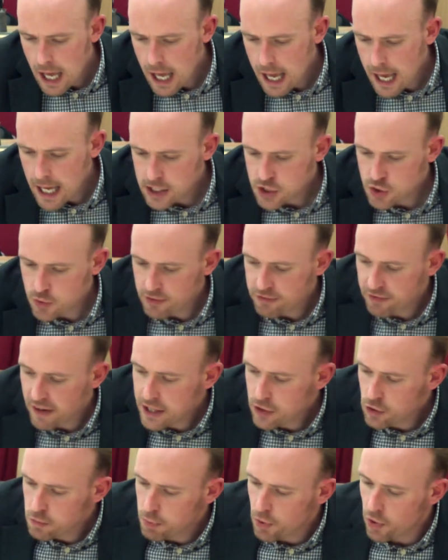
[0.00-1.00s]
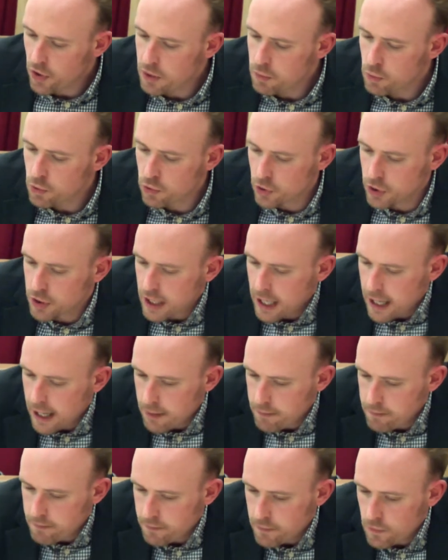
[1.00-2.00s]
Uh, so a final point we'll look
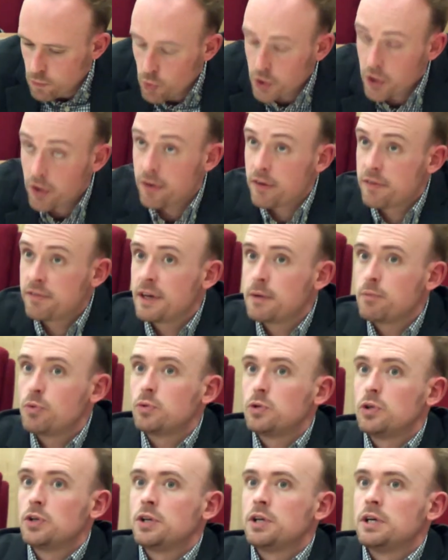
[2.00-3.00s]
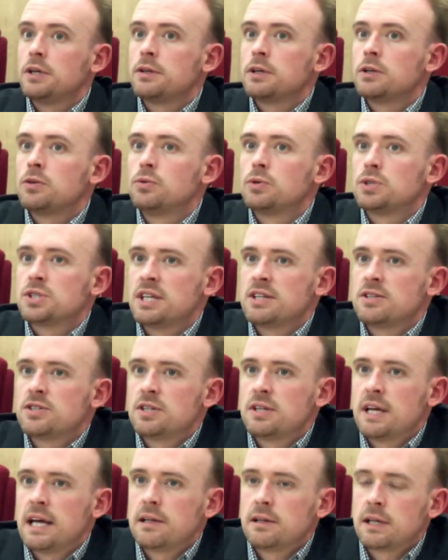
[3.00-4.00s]
at, one other thing we'll look at in the course
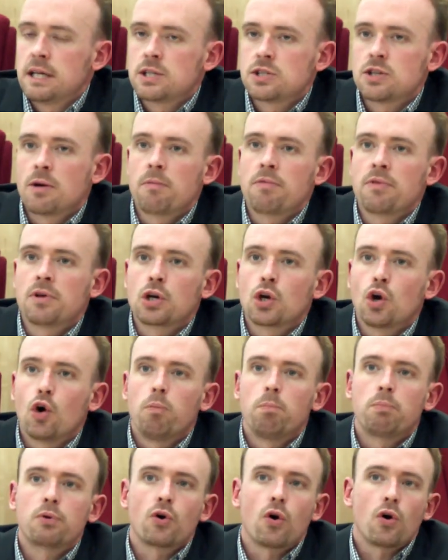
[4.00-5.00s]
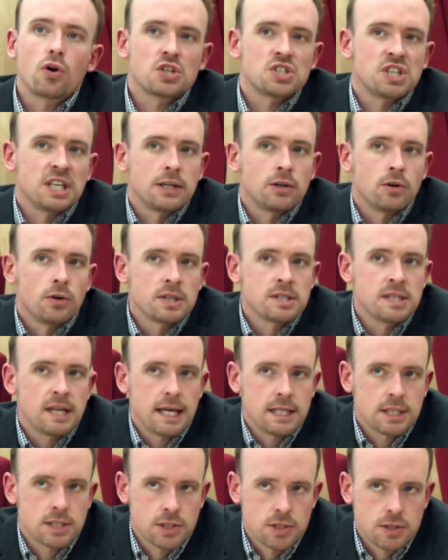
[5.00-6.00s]
incidentally is something called proxy
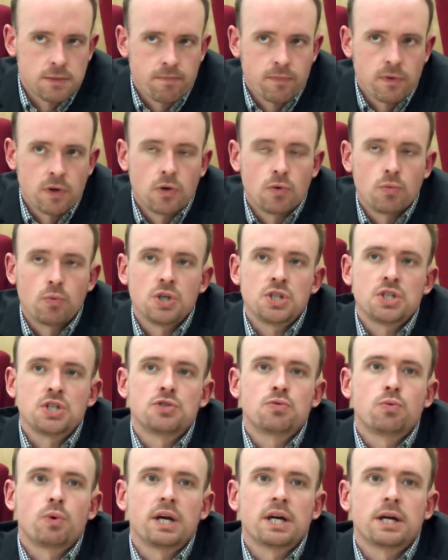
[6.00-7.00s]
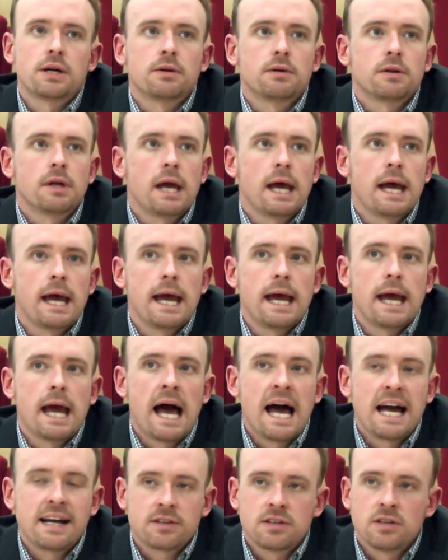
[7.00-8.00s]
contests, which is where uh,
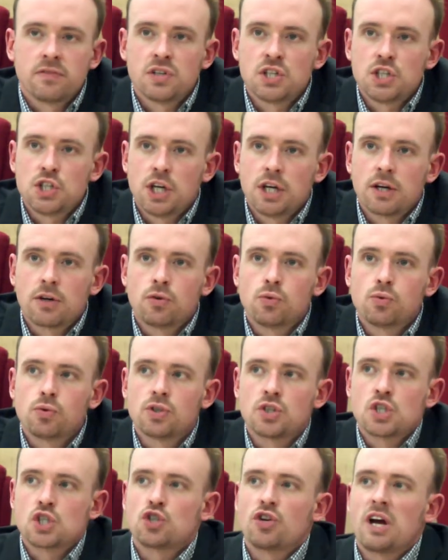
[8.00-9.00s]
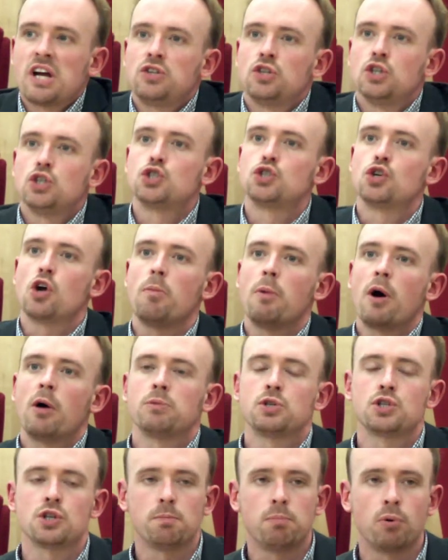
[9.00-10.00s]
activist shareholders try to drum
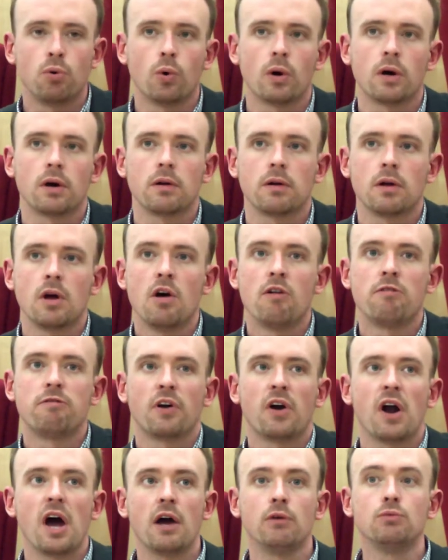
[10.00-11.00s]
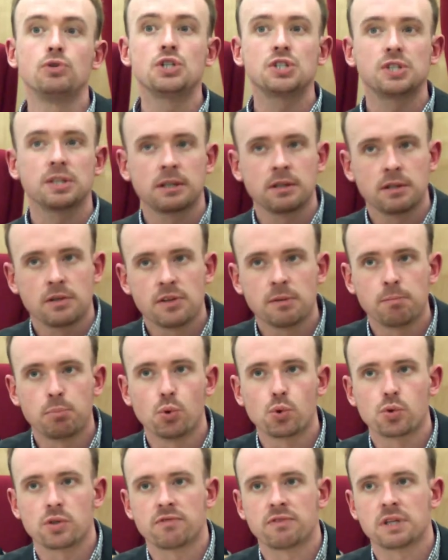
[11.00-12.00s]
up support for ousting the
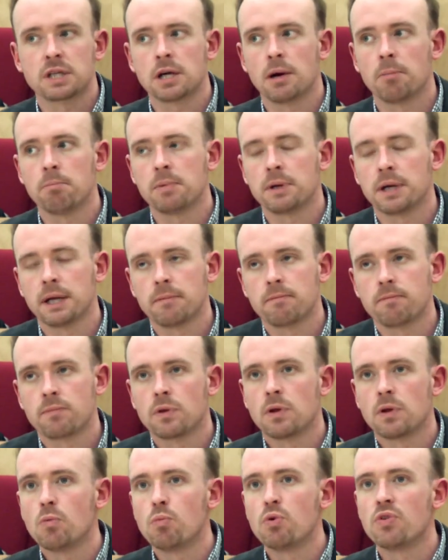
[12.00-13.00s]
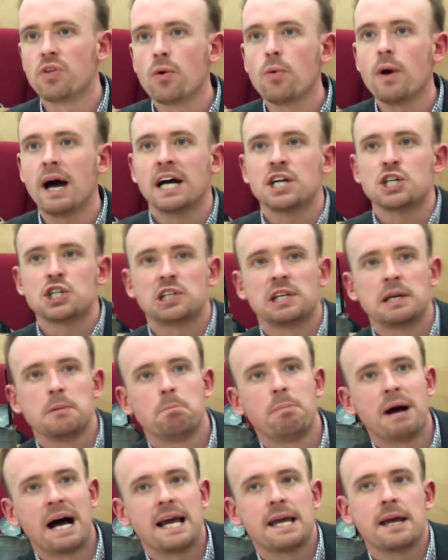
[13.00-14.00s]
board of the company without actually
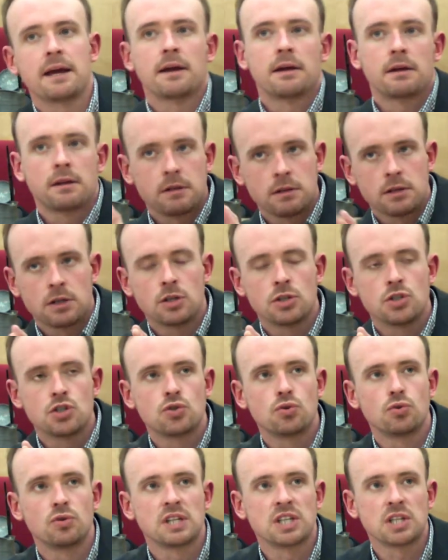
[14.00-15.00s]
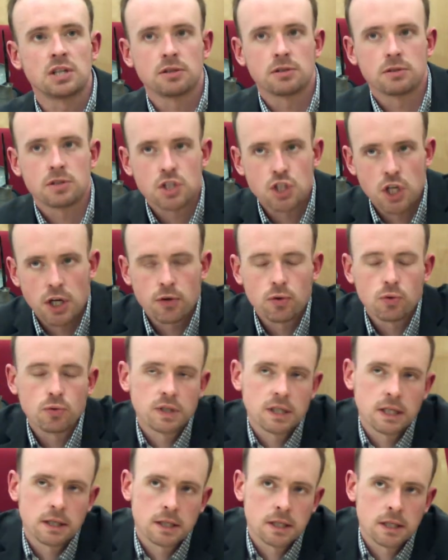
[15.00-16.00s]
buying, controlling
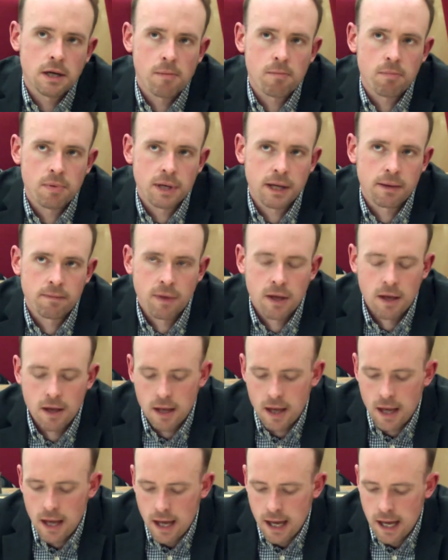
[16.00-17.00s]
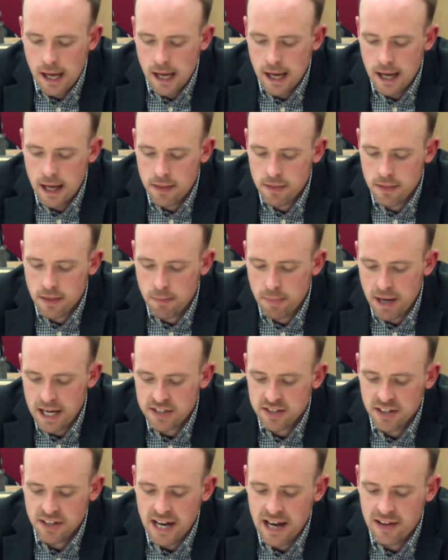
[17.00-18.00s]
shareholding company. Uh, the
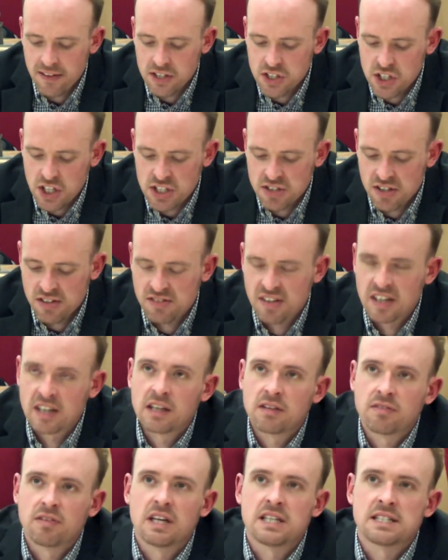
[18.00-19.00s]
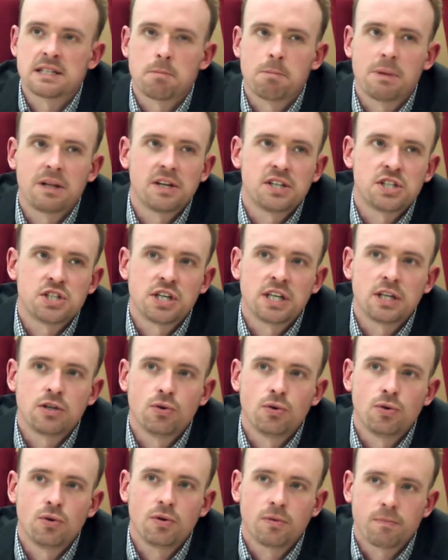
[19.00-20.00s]
best analogy is to think of it as a military
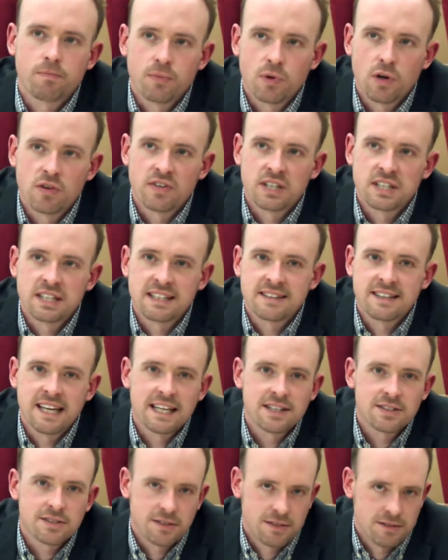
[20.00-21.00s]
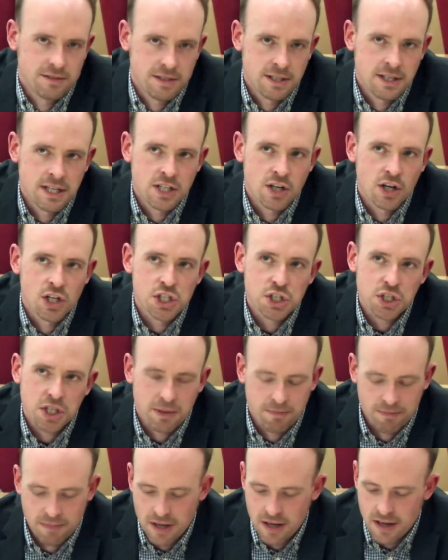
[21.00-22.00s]
coup of a dictator in a
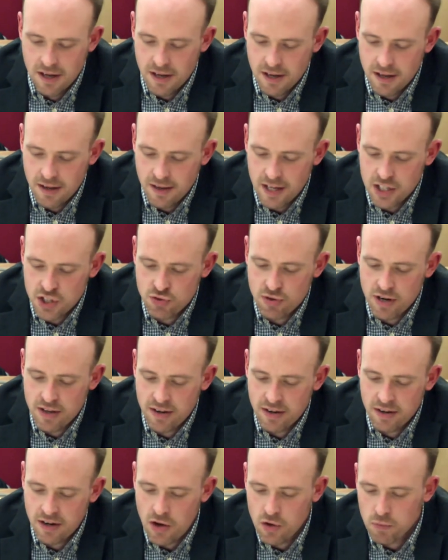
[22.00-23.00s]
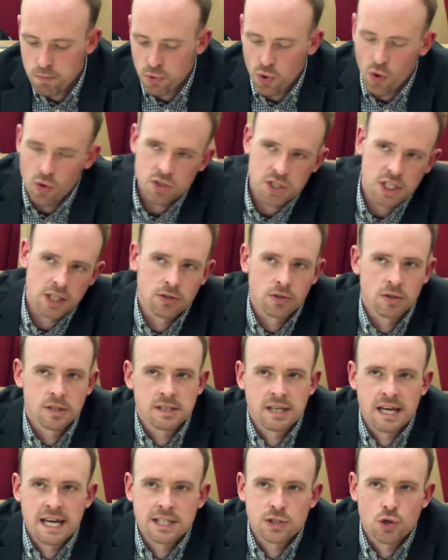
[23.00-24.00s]
country. That's rather how proxy
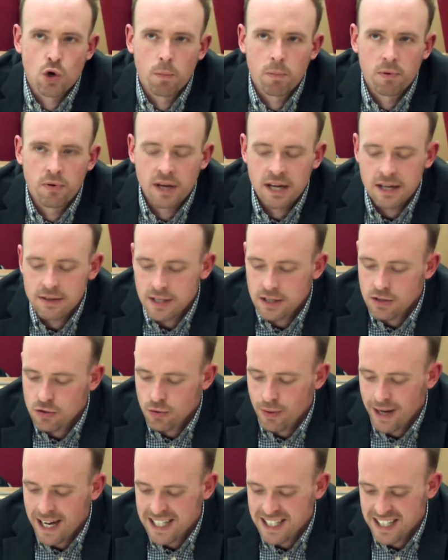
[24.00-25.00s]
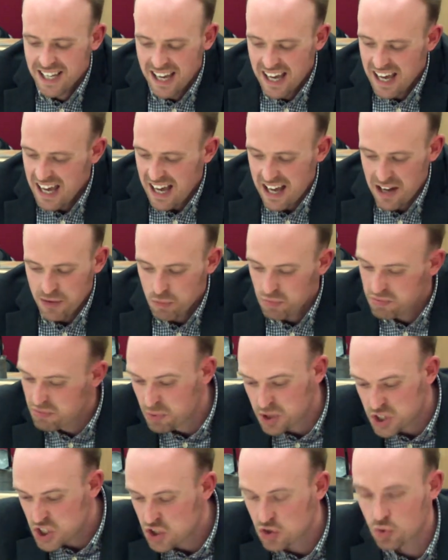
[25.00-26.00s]
contests operate in the US, and
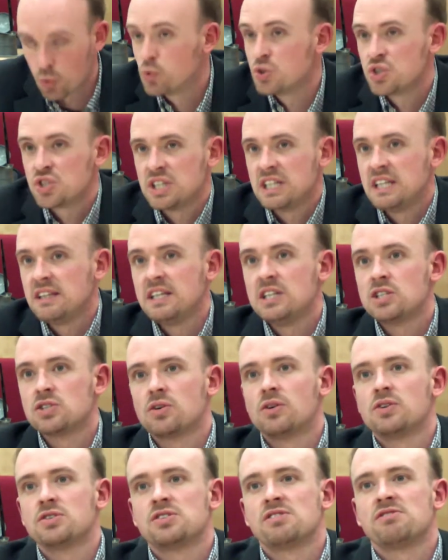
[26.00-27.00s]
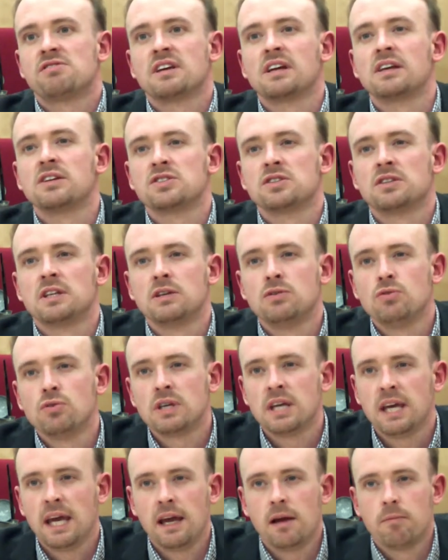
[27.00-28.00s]
we just don't see these sorts of things in
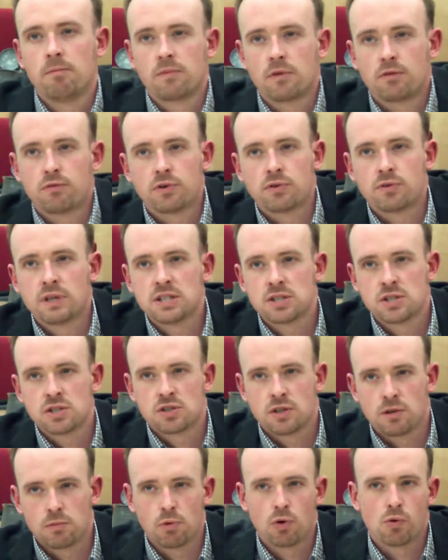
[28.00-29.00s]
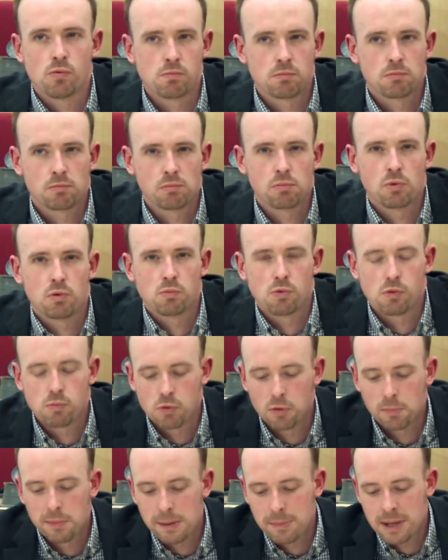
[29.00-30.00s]
the UK for reasons that we'll, we'll,
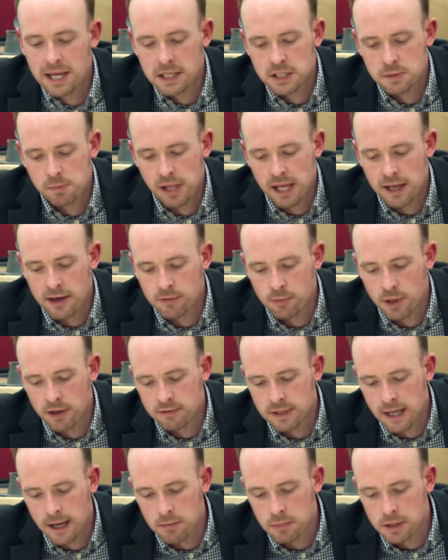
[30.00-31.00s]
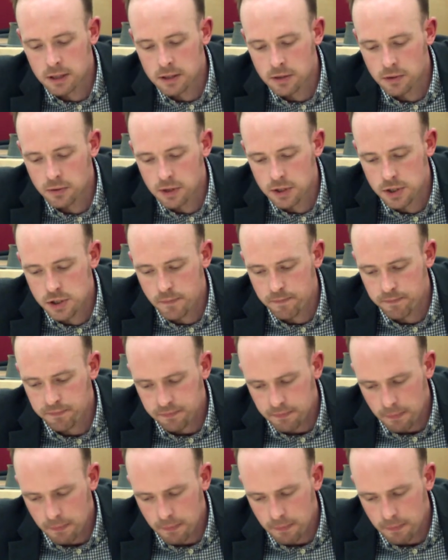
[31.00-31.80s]
we'll maybe explain if we have time in the course.